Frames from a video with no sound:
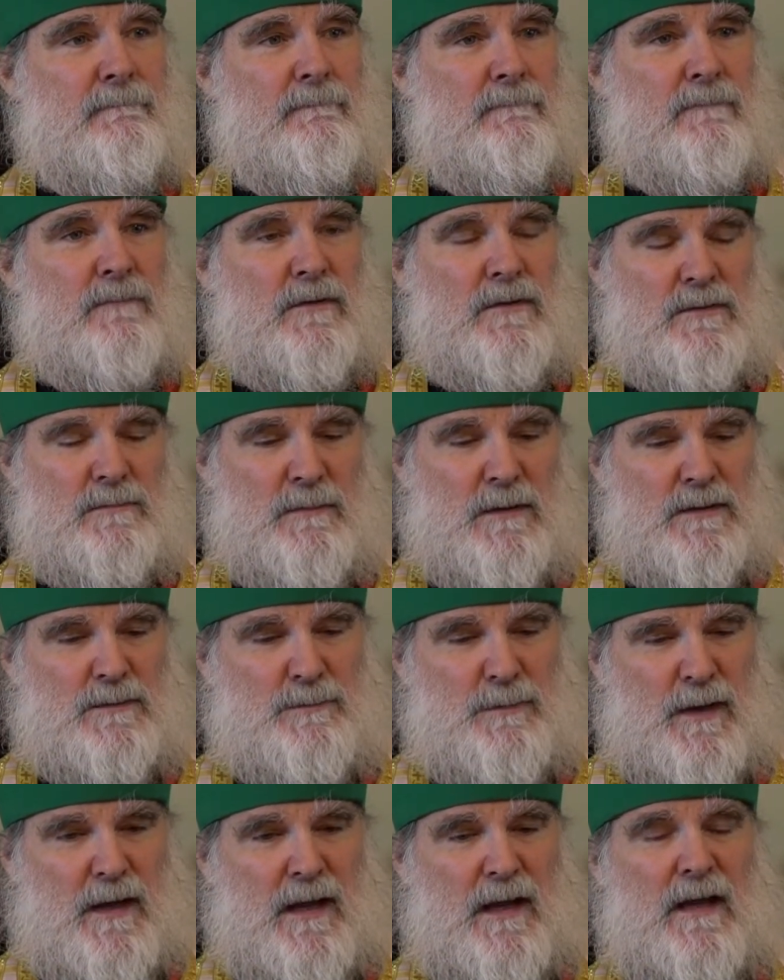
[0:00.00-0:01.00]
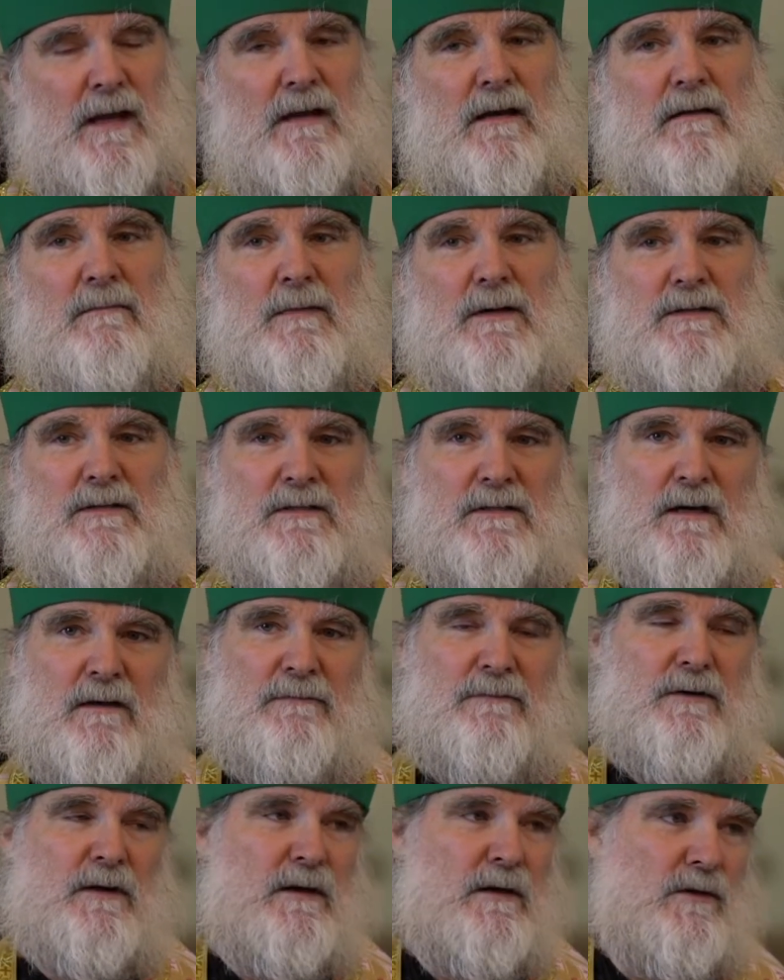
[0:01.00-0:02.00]
There's much pain and much
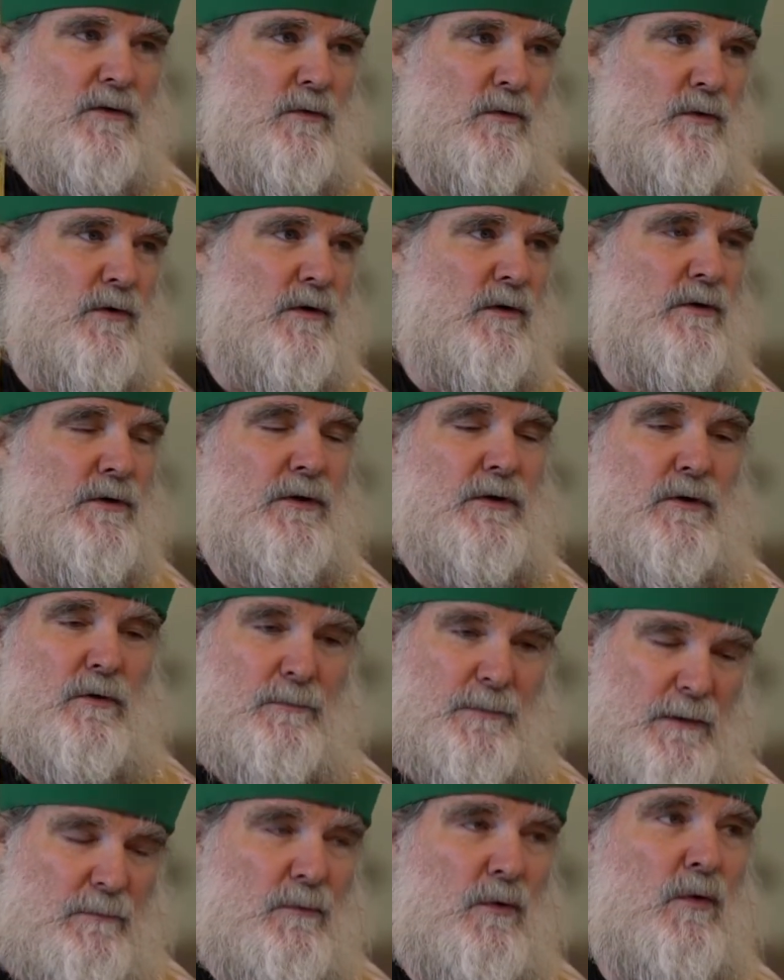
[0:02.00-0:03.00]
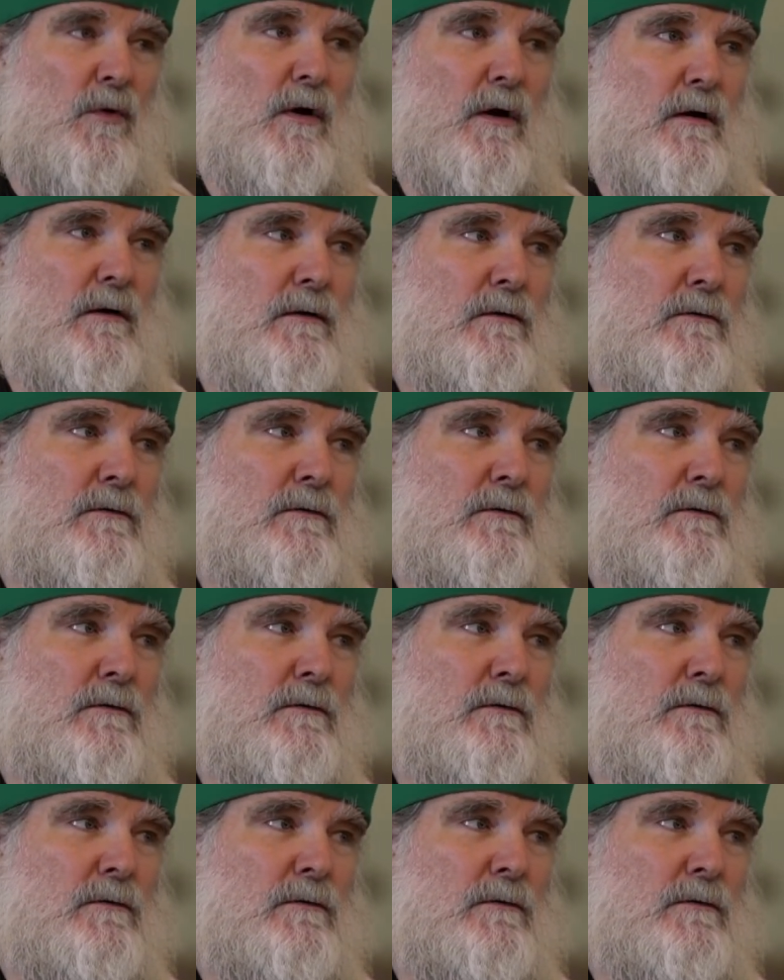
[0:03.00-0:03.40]
suffering in the world, and there'll be more.